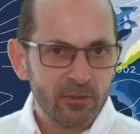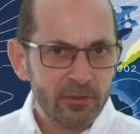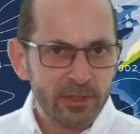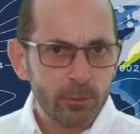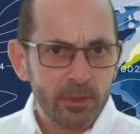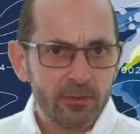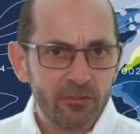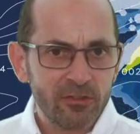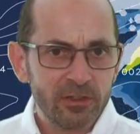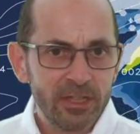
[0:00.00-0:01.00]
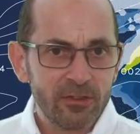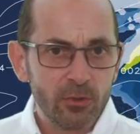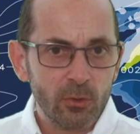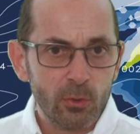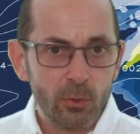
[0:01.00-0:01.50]
a little bit of sleet
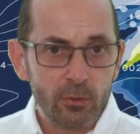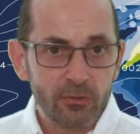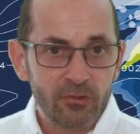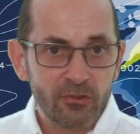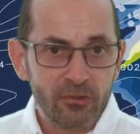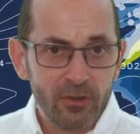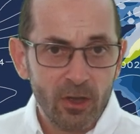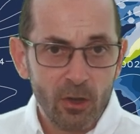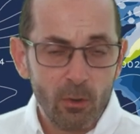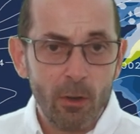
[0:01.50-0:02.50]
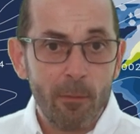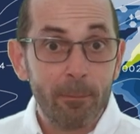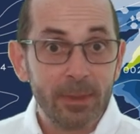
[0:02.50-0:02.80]
or snow